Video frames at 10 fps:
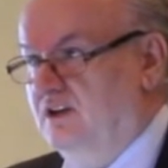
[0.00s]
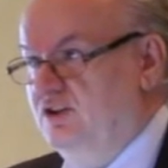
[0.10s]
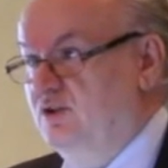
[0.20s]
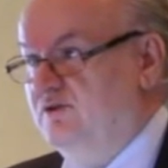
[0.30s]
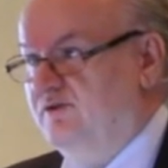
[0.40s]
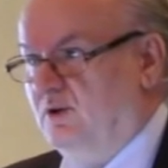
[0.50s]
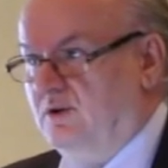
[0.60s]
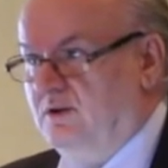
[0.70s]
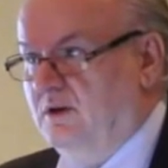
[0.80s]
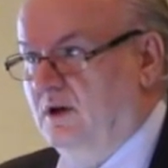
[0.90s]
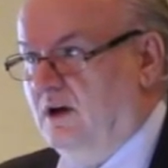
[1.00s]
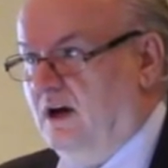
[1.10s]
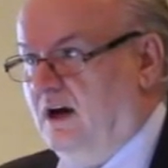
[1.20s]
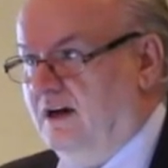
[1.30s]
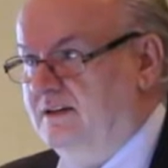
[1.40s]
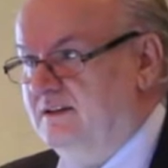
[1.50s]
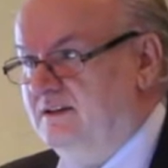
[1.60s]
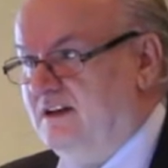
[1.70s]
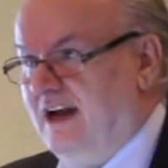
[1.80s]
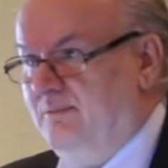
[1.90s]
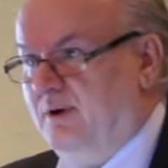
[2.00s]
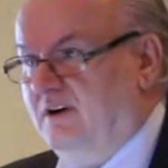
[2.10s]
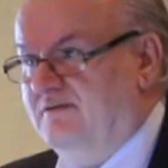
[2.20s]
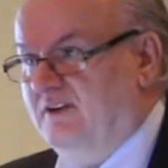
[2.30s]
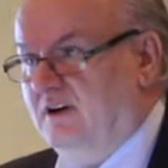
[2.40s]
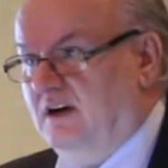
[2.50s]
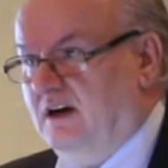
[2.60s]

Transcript: useful type of